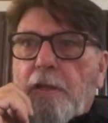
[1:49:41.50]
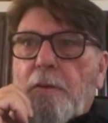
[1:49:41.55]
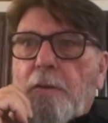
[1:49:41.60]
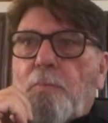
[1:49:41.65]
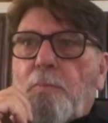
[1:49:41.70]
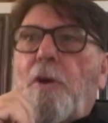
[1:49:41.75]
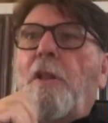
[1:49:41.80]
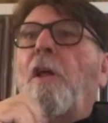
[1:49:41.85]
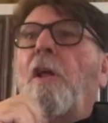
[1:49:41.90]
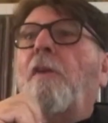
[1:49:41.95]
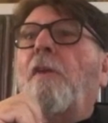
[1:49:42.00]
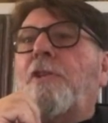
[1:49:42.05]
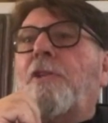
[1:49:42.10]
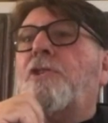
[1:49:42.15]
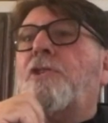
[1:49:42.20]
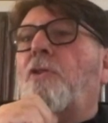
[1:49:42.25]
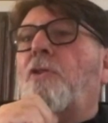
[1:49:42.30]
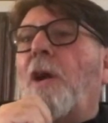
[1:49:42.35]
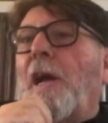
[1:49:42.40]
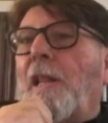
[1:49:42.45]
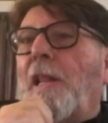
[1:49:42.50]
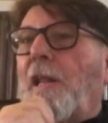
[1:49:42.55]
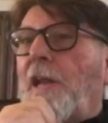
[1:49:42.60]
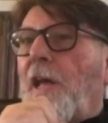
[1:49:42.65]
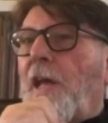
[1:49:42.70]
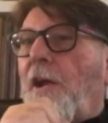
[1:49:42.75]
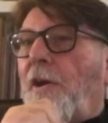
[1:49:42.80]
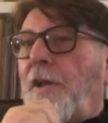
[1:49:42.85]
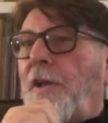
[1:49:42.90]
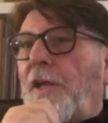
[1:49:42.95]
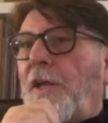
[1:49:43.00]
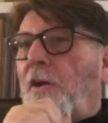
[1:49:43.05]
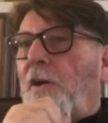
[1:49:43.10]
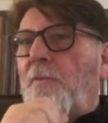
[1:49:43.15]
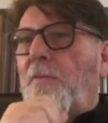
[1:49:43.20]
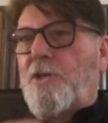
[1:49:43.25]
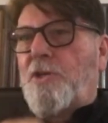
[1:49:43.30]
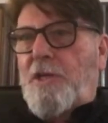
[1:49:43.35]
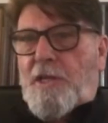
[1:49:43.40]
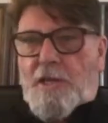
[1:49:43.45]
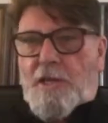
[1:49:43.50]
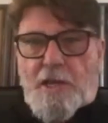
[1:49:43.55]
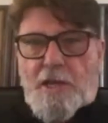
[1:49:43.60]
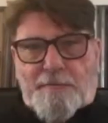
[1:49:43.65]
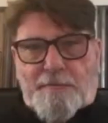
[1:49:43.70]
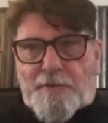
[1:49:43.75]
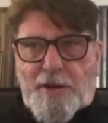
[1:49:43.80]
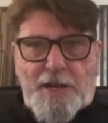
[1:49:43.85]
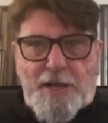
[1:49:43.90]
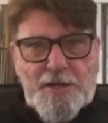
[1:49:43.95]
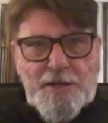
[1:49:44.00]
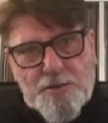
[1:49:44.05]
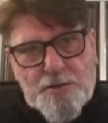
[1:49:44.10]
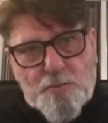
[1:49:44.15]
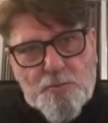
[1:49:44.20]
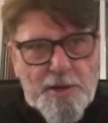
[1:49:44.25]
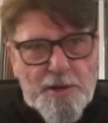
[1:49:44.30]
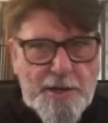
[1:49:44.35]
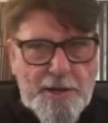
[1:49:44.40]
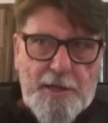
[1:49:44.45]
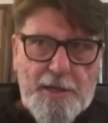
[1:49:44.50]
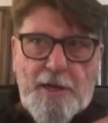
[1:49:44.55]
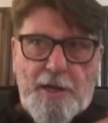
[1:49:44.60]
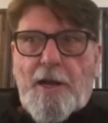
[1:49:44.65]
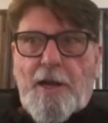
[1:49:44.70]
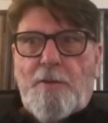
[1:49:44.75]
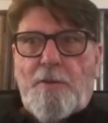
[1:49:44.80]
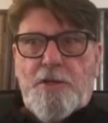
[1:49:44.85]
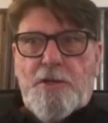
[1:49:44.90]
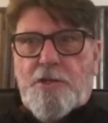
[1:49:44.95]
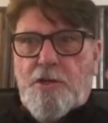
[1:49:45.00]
but a lot of it's trial and error. I'm sitting there for ages working it out.